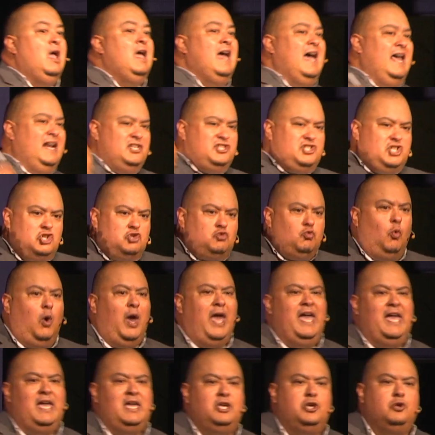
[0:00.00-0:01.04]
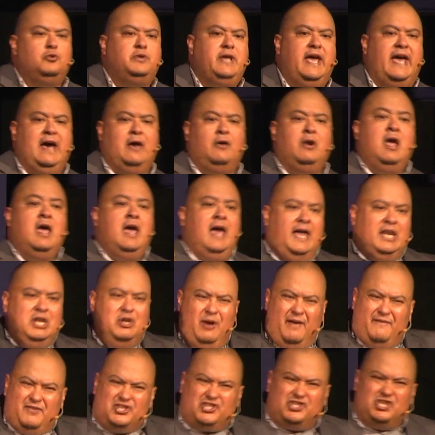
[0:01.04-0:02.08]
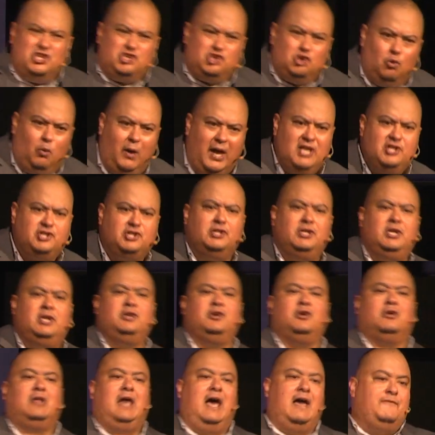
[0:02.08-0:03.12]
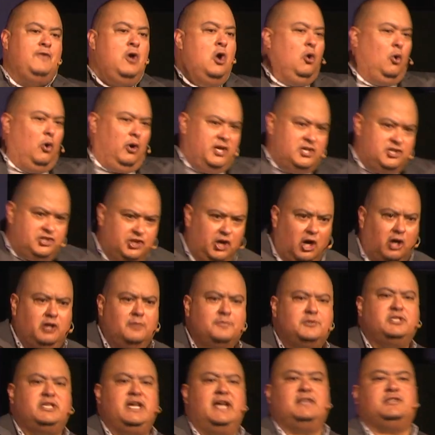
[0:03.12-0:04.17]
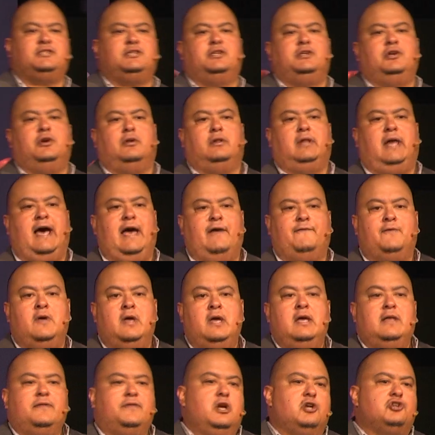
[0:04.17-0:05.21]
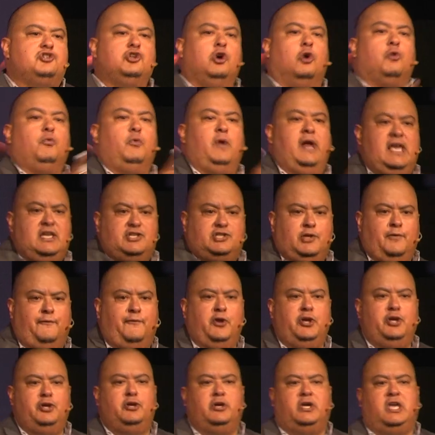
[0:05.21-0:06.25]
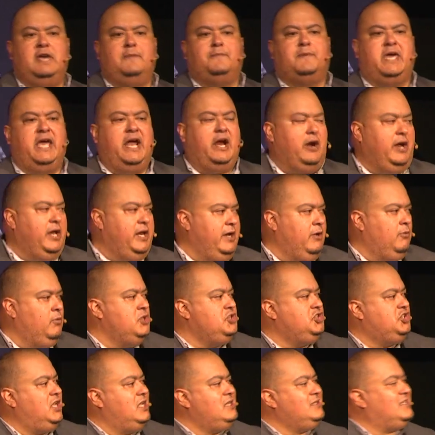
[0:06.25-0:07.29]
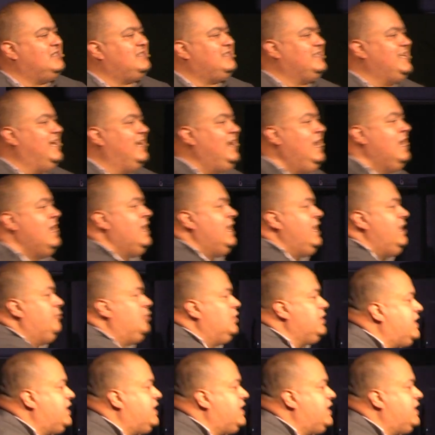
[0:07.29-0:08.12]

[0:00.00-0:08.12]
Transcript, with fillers: and it's just weighing you down, and you have a situation in your life or a circumstance in your life, there's no reason for you to keep carrying it when Jesus said He would